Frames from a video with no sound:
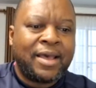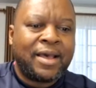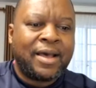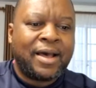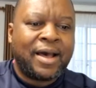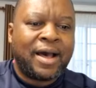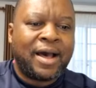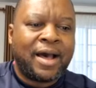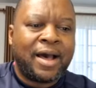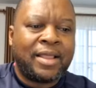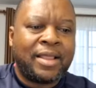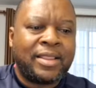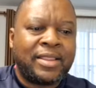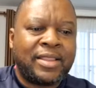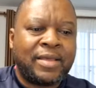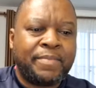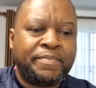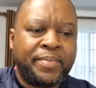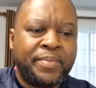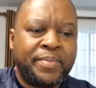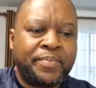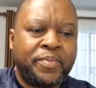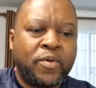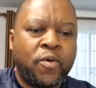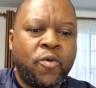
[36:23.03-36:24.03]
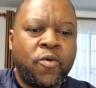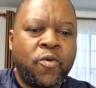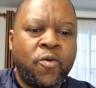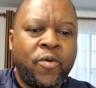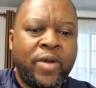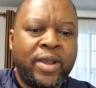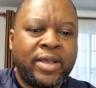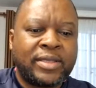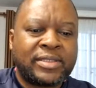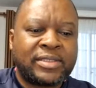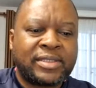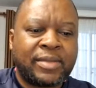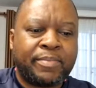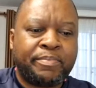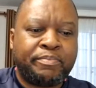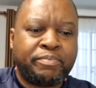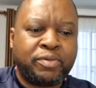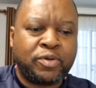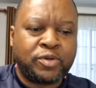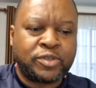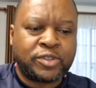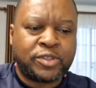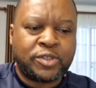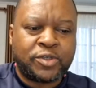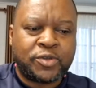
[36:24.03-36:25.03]
the people who were
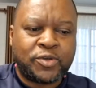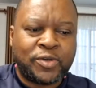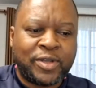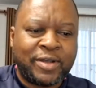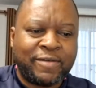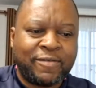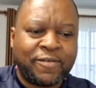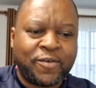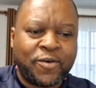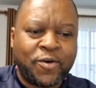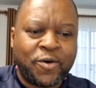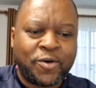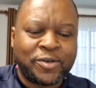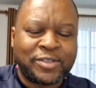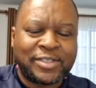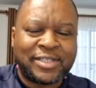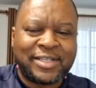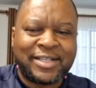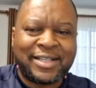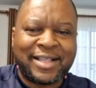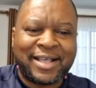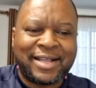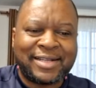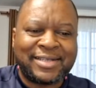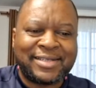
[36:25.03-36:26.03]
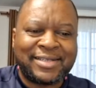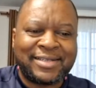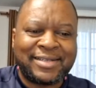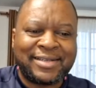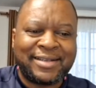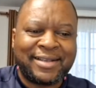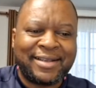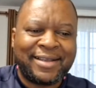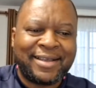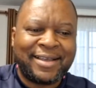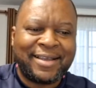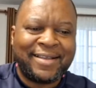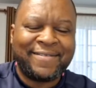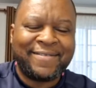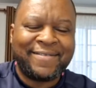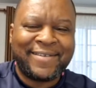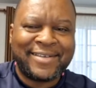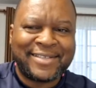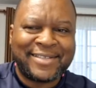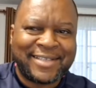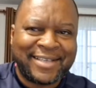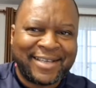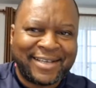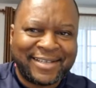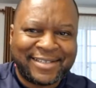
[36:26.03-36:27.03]
supposed to have caused that
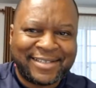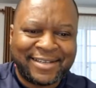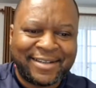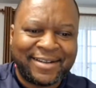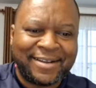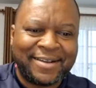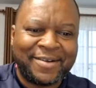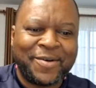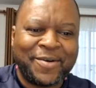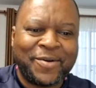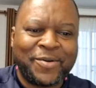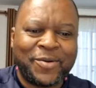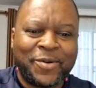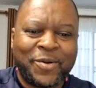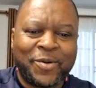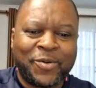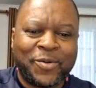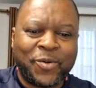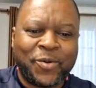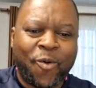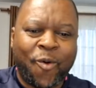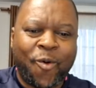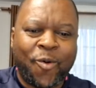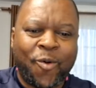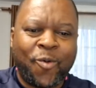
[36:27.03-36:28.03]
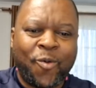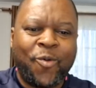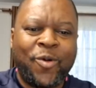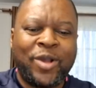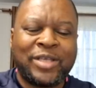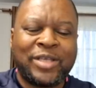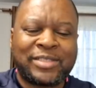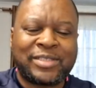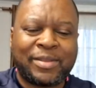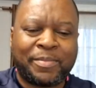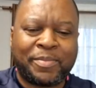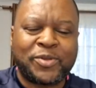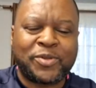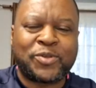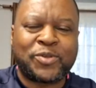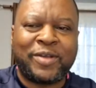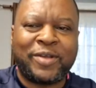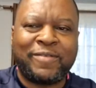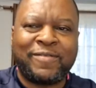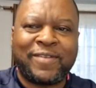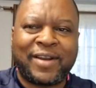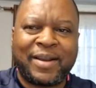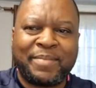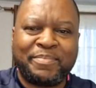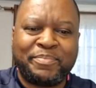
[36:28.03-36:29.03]
investigation, or who were supposed to
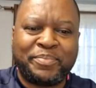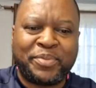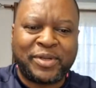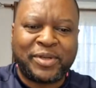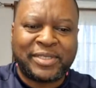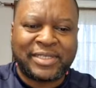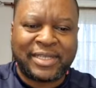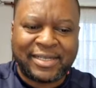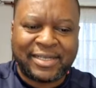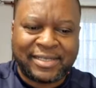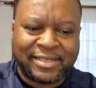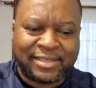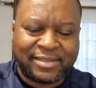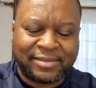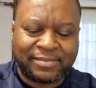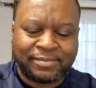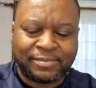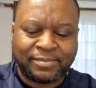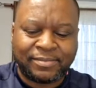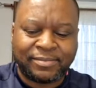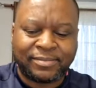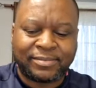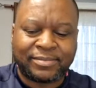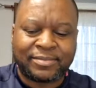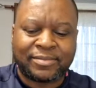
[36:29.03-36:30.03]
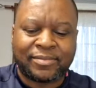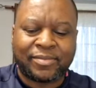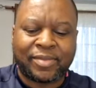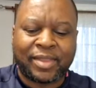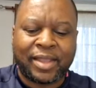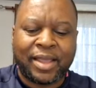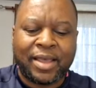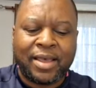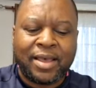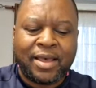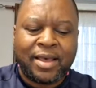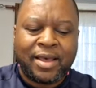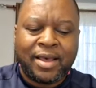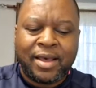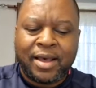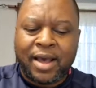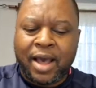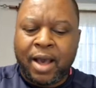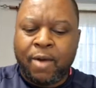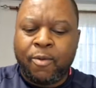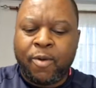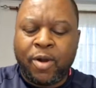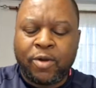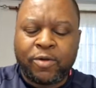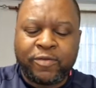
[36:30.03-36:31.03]
have reported,
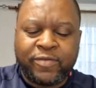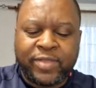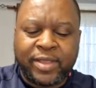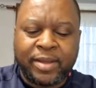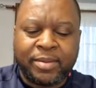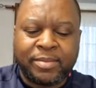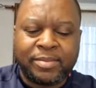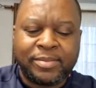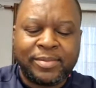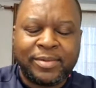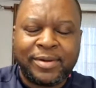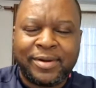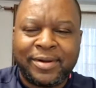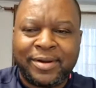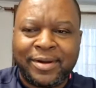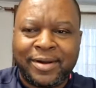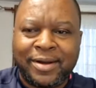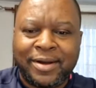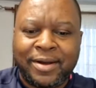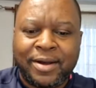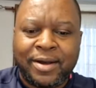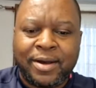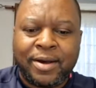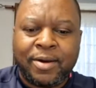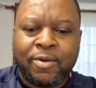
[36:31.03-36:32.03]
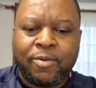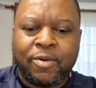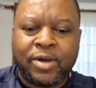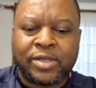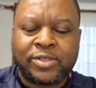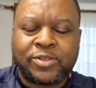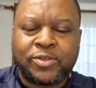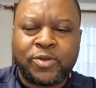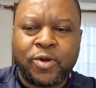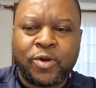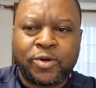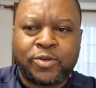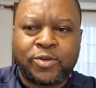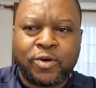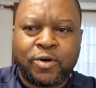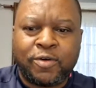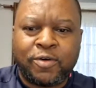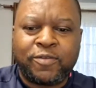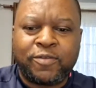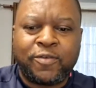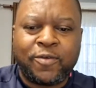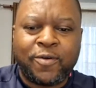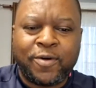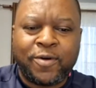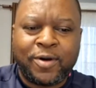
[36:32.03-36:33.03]
one of them was knocked
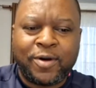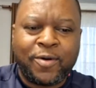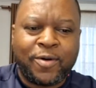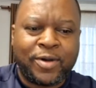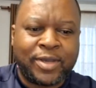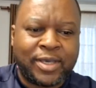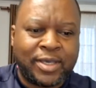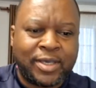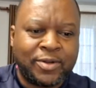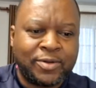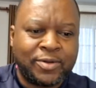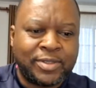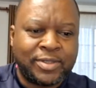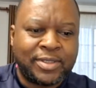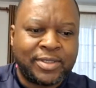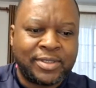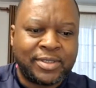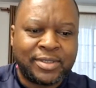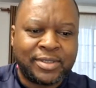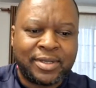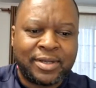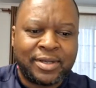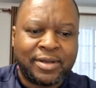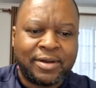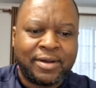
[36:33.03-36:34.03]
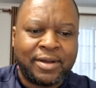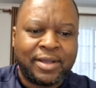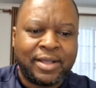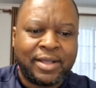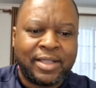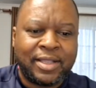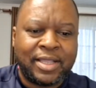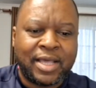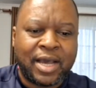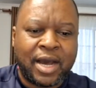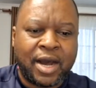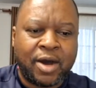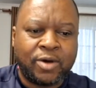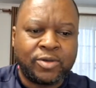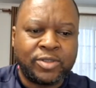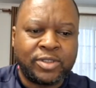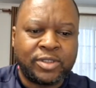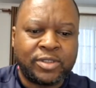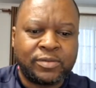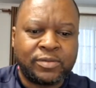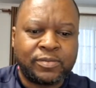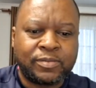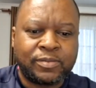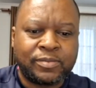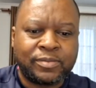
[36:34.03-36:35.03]
off or killed in the
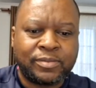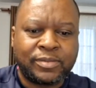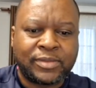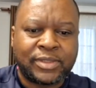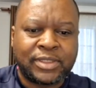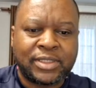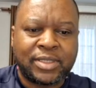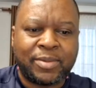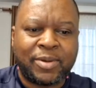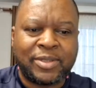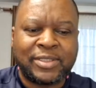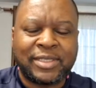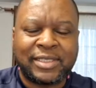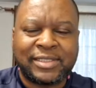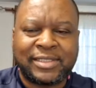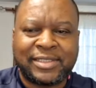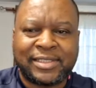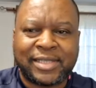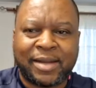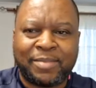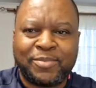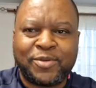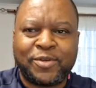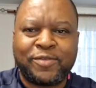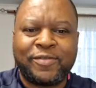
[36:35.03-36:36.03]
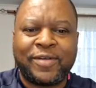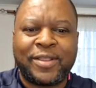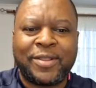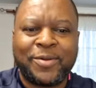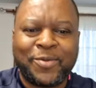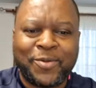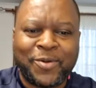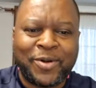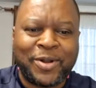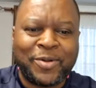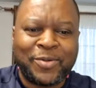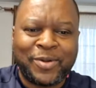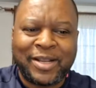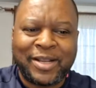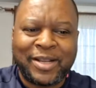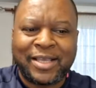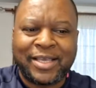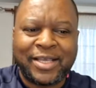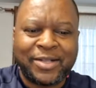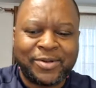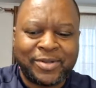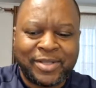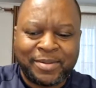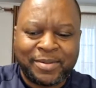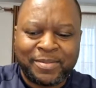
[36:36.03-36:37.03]
house. Someone just jumped over the wall and really
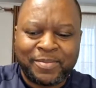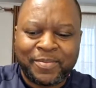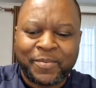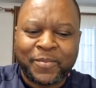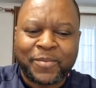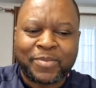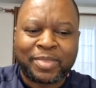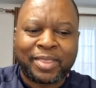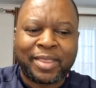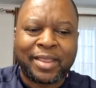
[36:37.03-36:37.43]
killed them.